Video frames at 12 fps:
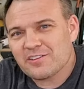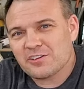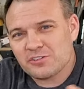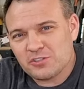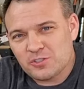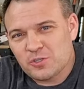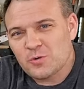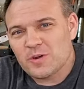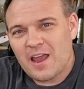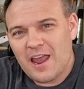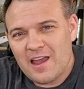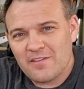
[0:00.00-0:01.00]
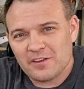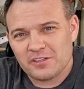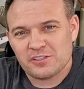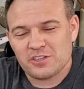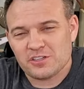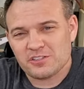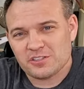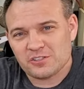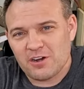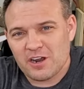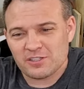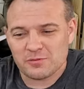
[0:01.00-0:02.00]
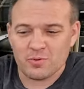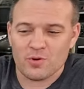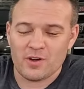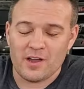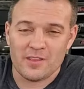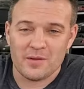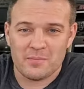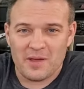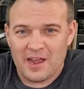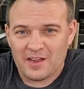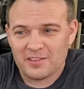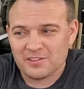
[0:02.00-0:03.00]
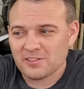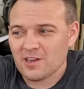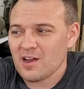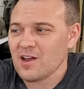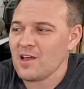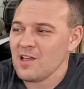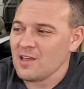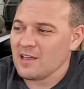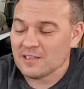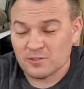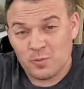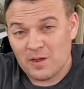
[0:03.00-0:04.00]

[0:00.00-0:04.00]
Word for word: that there's a two and a half inch dust extraction port on the back of the saw, as